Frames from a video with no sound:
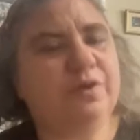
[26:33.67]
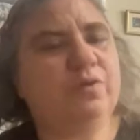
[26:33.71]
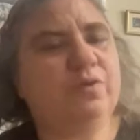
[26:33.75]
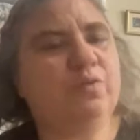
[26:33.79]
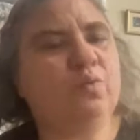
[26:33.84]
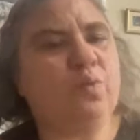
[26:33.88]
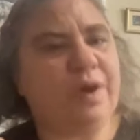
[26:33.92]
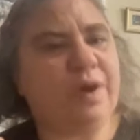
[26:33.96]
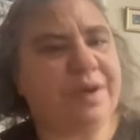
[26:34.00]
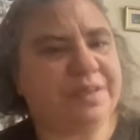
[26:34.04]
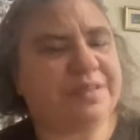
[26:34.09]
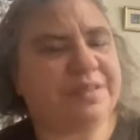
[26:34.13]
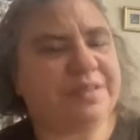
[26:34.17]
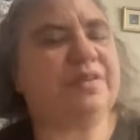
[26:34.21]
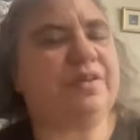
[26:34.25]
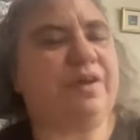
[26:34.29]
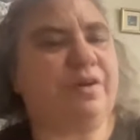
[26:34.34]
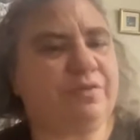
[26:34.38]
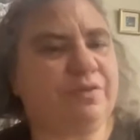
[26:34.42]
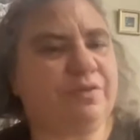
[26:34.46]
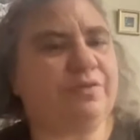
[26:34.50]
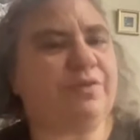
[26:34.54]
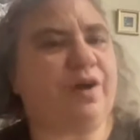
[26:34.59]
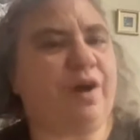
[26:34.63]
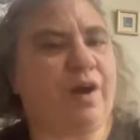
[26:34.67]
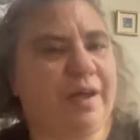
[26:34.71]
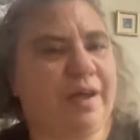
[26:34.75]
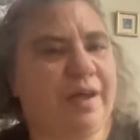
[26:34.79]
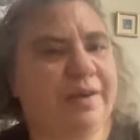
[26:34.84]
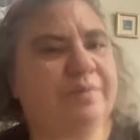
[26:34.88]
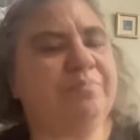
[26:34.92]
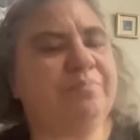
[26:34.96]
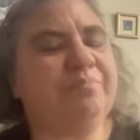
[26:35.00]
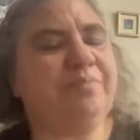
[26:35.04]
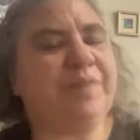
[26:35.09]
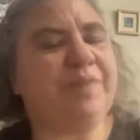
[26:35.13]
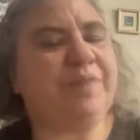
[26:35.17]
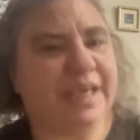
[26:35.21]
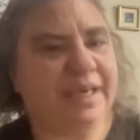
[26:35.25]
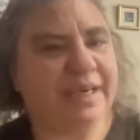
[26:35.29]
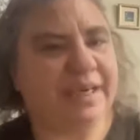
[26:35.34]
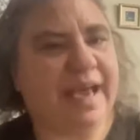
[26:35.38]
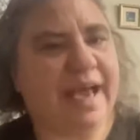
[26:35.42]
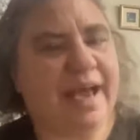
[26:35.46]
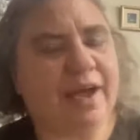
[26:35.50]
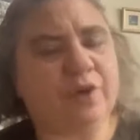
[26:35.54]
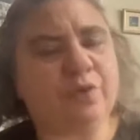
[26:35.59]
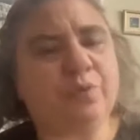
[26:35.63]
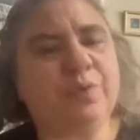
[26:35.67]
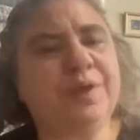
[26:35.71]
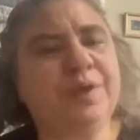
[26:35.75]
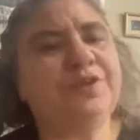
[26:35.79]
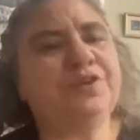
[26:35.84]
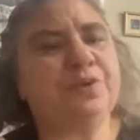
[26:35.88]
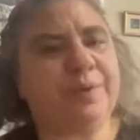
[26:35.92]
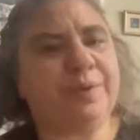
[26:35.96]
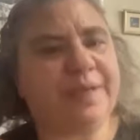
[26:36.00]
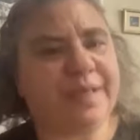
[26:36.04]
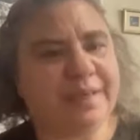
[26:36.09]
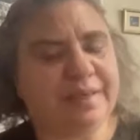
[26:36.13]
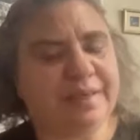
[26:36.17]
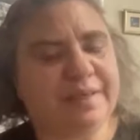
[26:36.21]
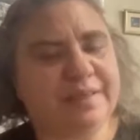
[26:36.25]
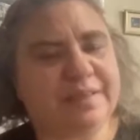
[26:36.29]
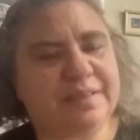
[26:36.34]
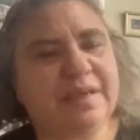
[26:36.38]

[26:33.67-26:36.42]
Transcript: what does love of God mean? How do we do it?